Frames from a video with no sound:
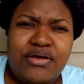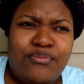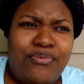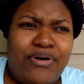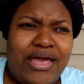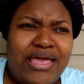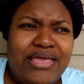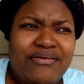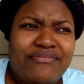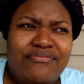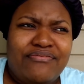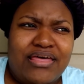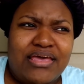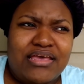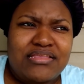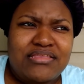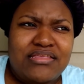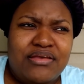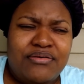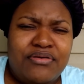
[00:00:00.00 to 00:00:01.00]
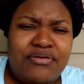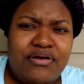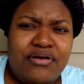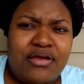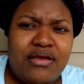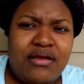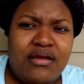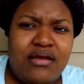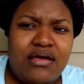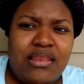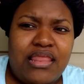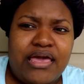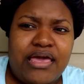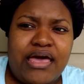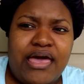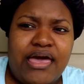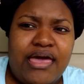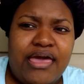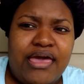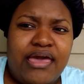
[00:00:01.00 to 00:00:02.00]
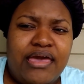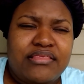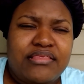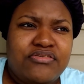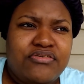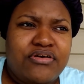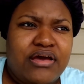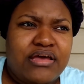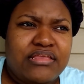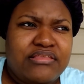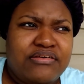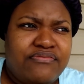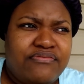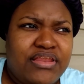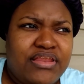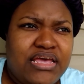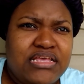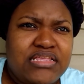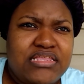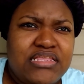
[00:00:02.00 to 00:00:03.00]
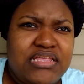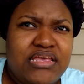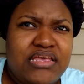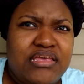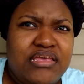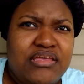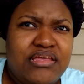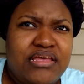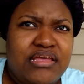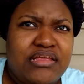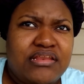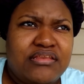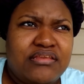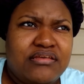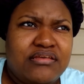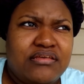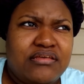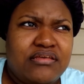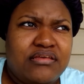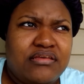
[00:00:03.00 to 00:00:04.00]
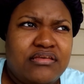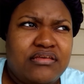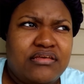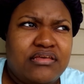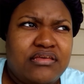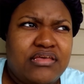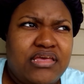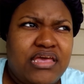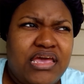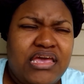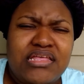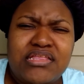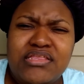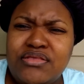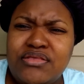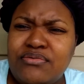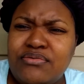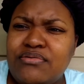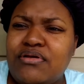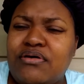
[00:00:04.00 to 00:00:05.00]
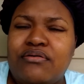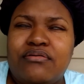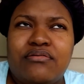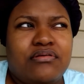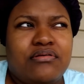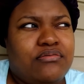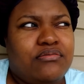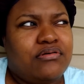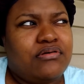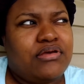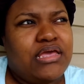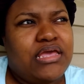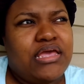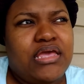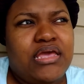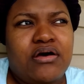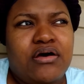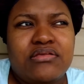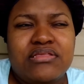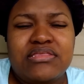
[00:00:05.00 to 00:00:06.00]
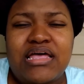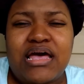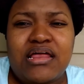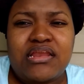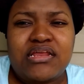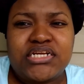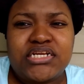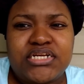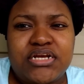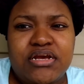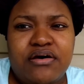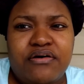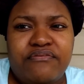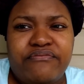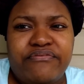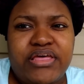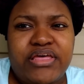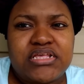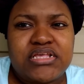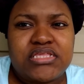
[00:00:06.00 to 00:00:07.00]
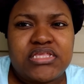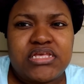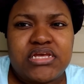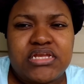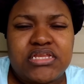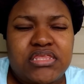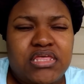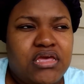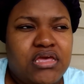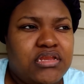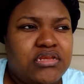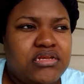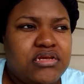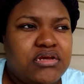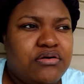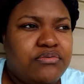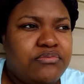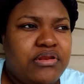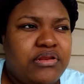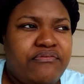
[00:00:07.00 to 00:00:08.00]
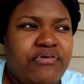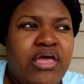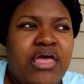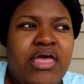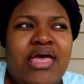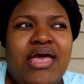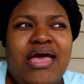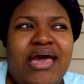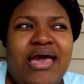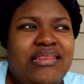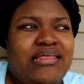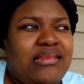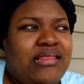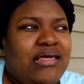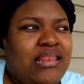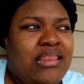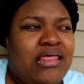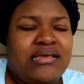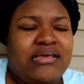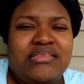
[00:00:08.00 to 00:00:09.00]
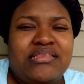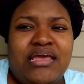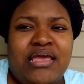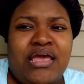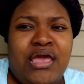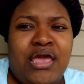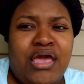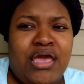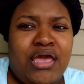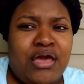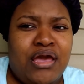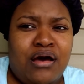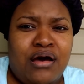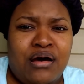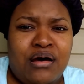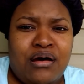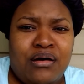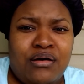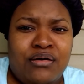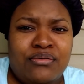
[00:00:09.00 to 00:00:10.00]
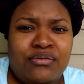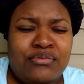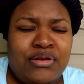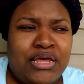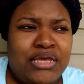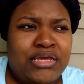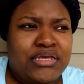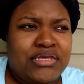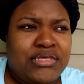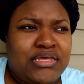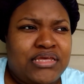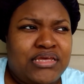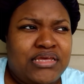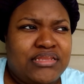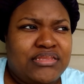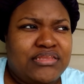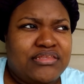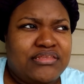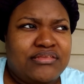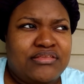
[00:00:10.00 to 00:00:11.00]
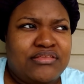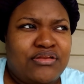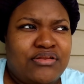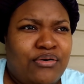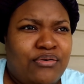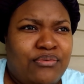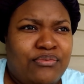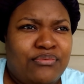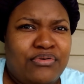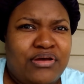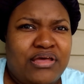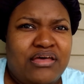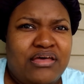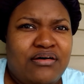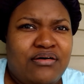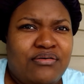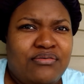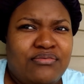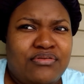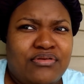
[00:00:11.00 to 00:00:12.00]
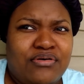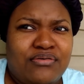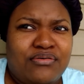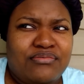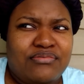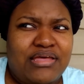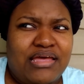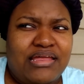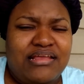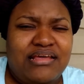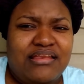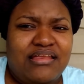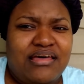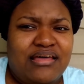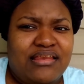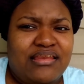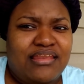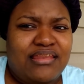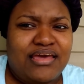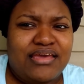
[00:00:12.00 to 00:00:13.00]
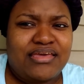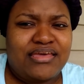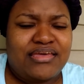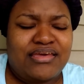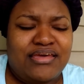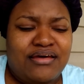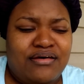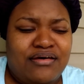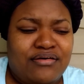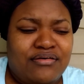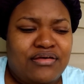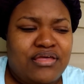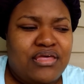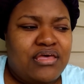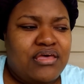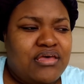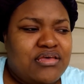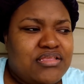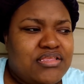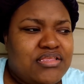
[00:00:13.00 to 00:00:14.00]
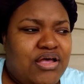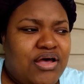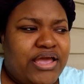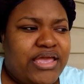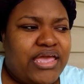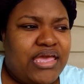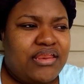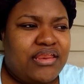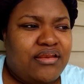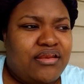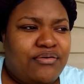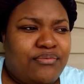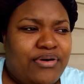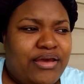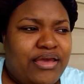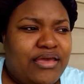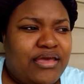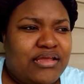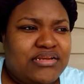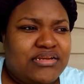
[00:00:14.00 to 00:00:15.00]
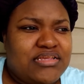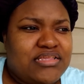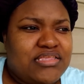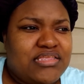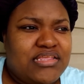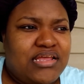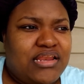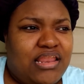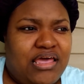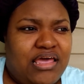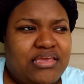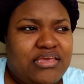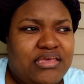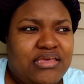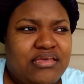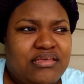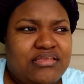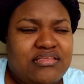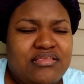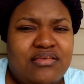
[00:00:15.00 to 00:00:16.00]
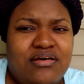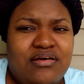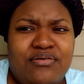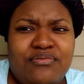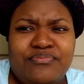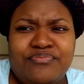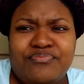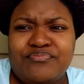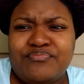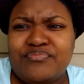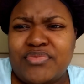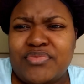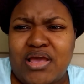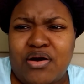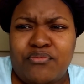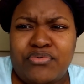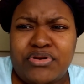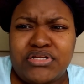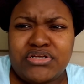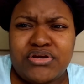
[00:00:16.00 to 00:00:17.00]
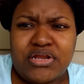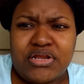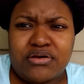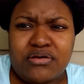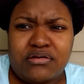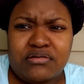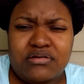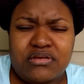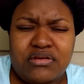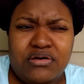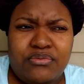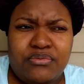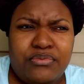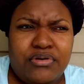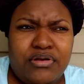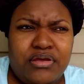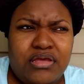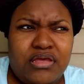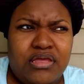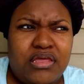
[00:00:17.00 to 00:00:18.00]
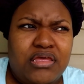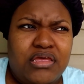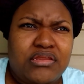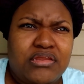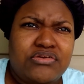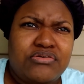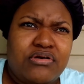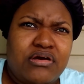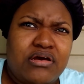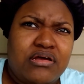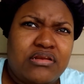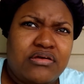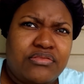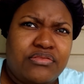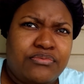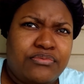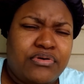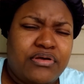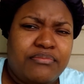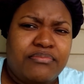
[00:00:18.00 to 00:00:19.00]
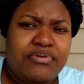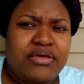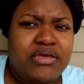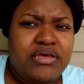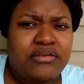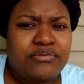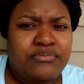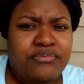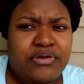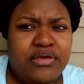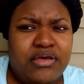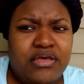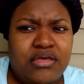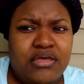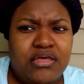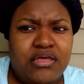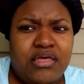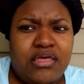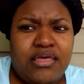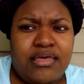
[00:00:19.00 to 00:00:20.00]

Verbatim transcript: white flakesy on your hair. Like I had tried the flakesy and the cancel. No, no, no eco styling gel, flexi thing gel, whatever. I did not like that at all. Like it, no, oh no, I didn't like, it at all. So I gave it away. I just didn't like it. So I want to try the coconut one and try another one. But anyway,